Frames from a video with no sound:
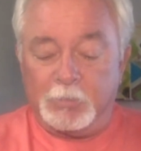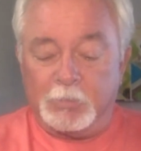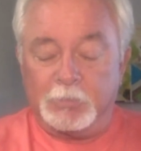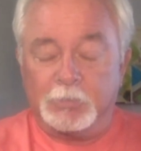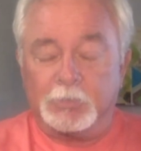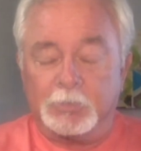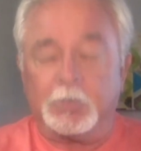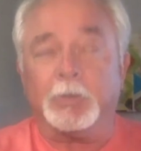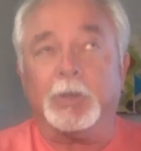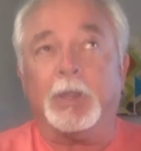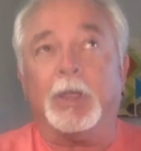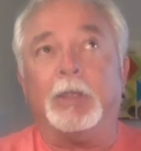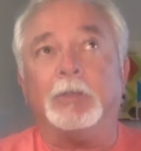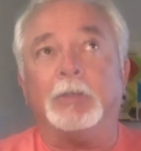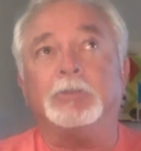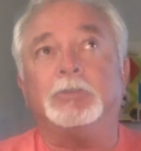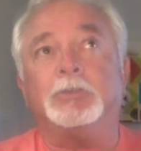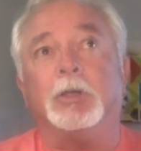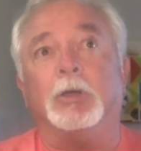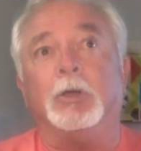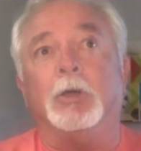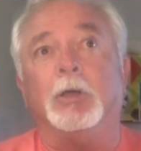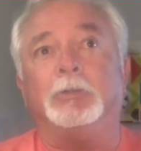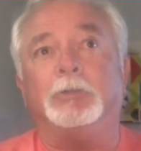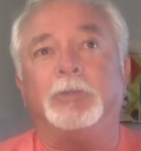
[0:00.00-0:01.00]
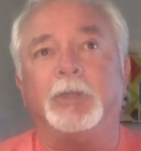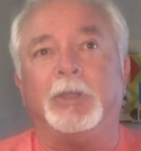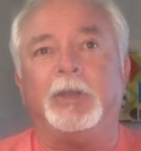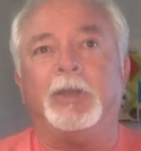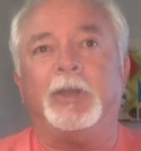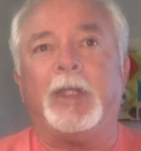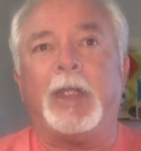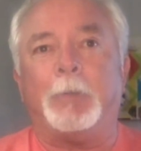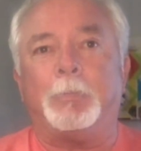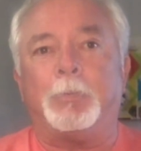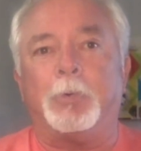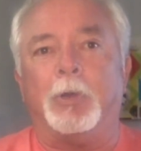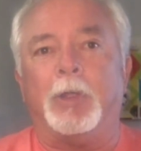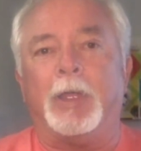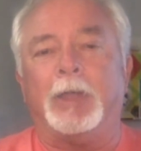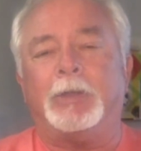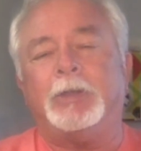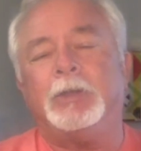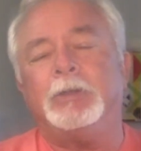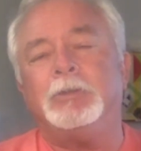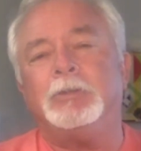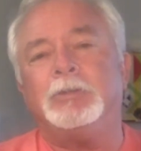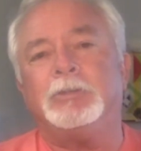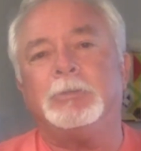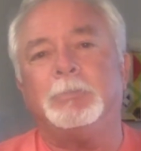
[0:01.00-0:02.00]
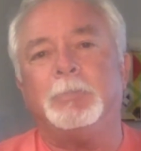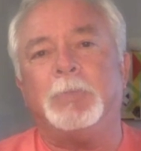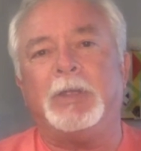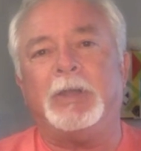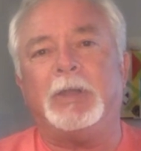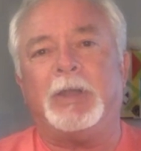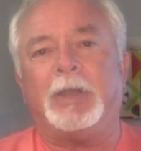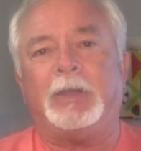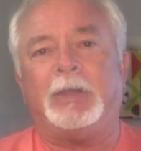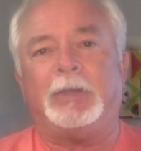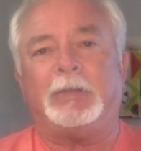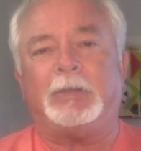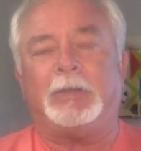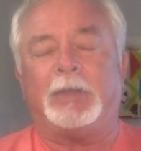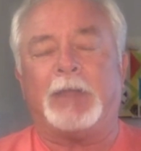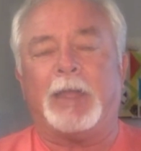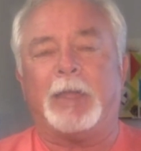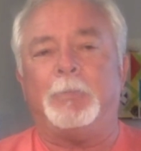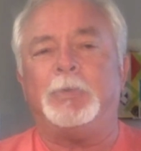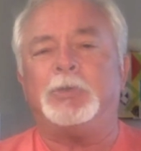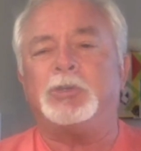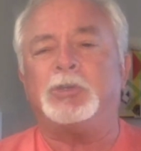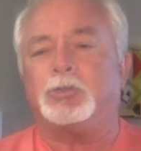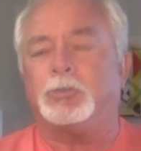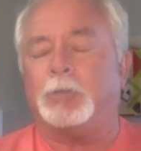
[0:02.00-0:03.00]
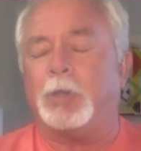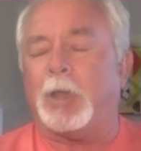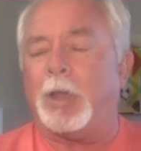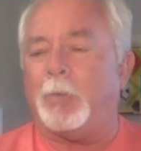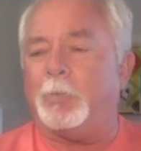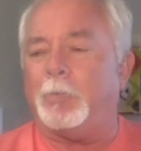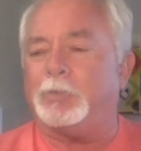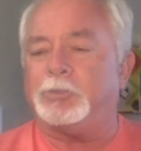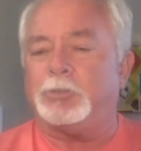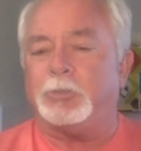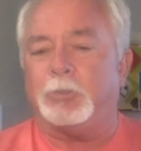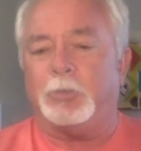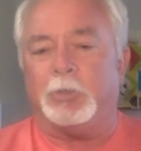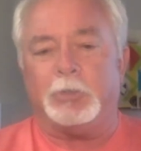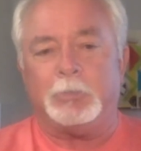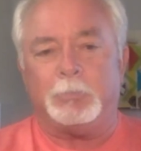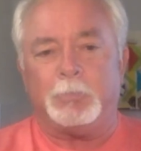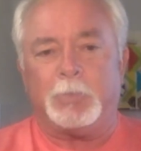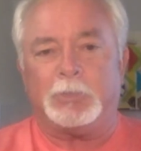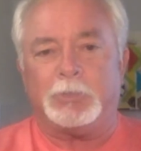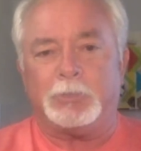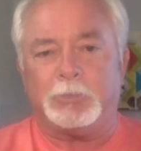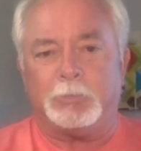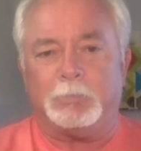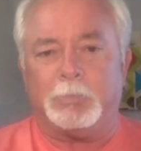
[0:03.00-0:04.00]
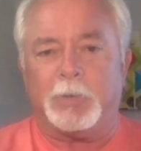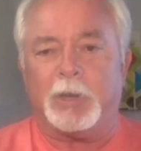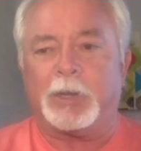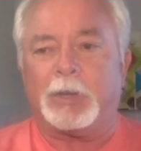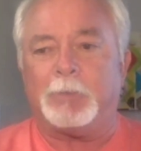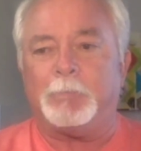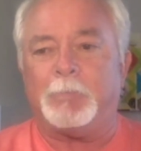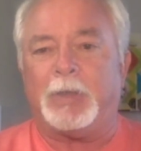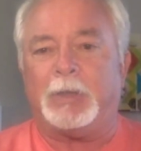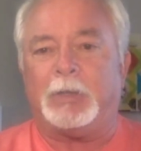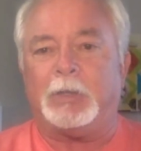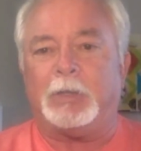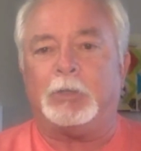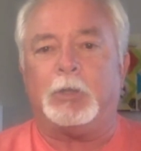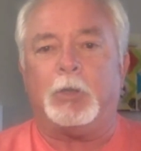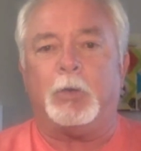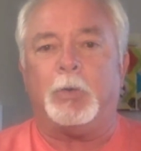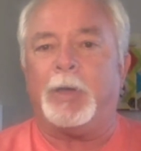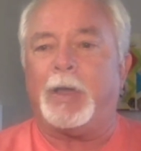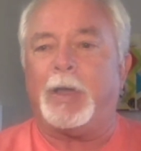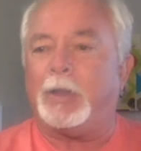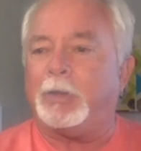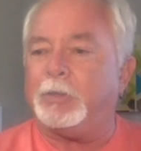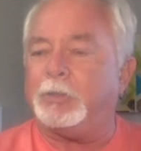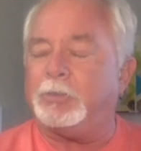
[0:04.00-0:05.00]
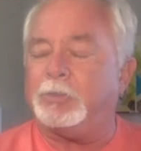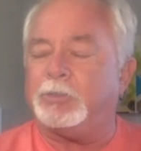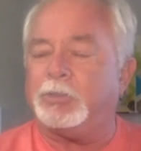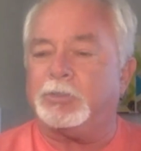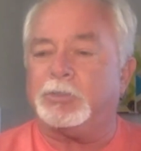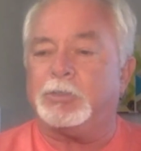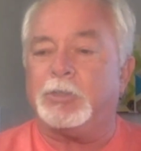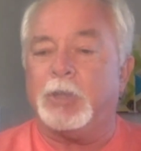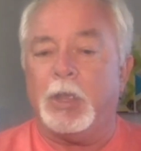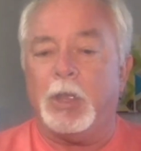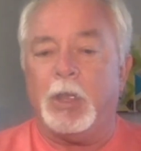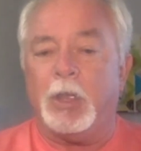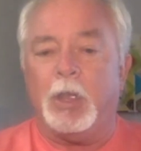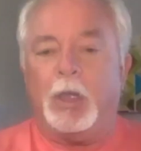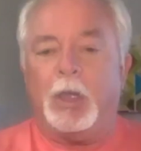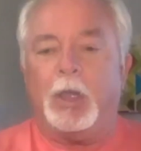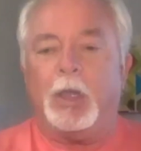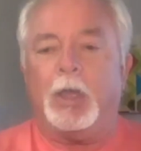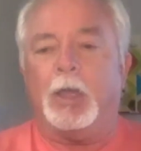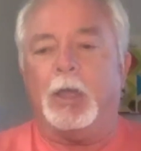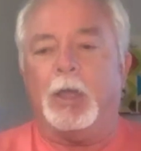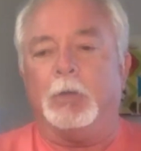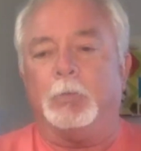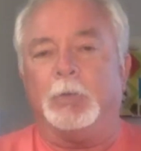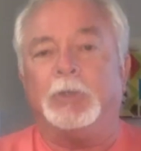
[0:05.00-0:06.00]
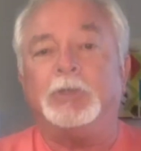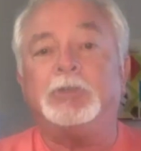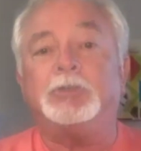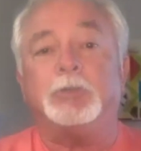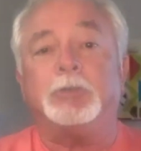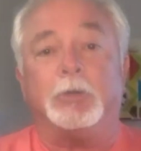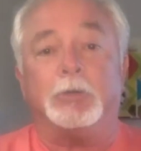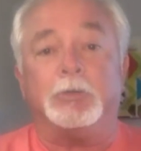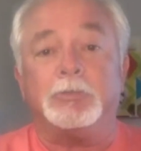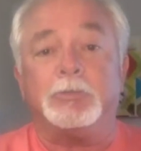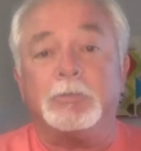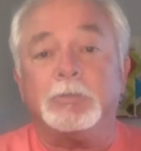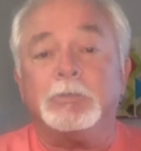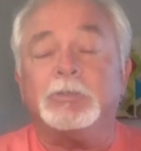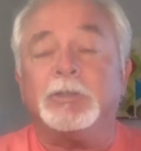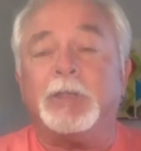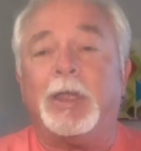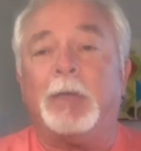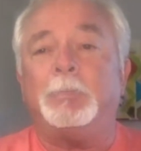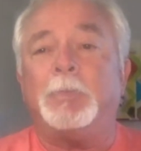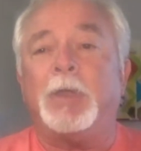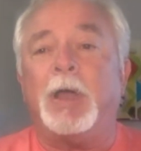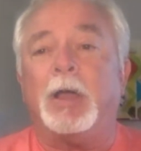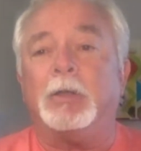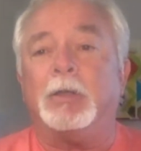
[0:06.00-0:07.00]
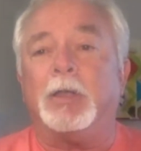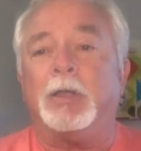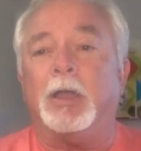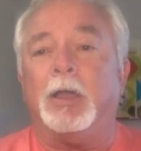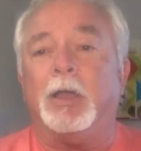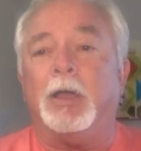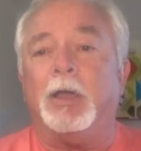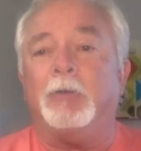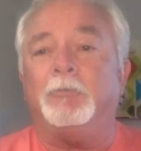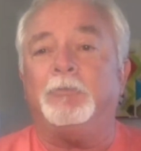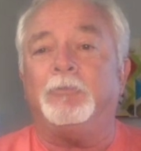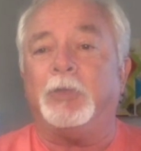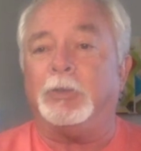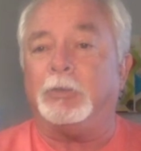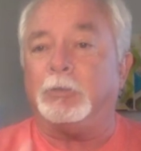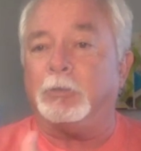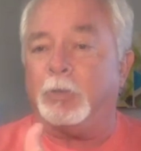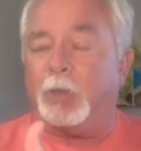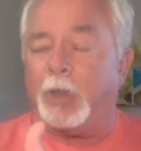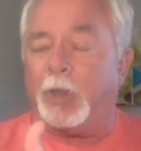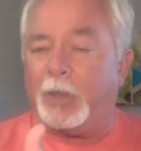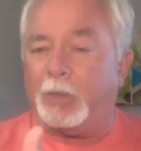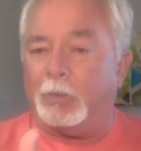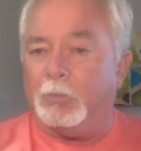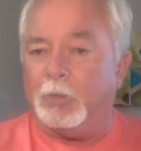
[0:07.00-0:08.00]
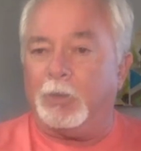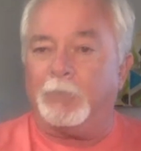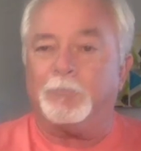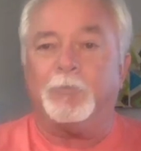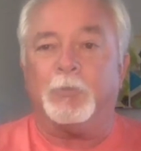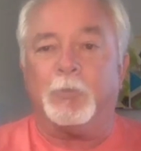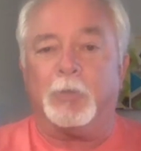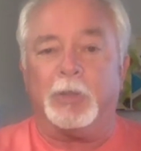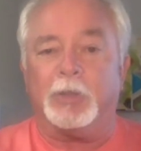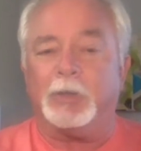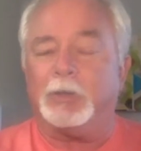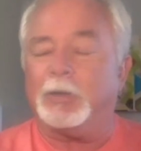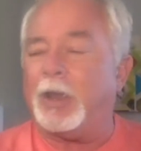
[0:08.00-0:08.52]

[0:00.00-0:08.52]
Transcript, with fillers: So yeah, so attended April. I didn't submit anything. I just I was doing what you recommended. Go out and just uh, research sam.gov and and look for it.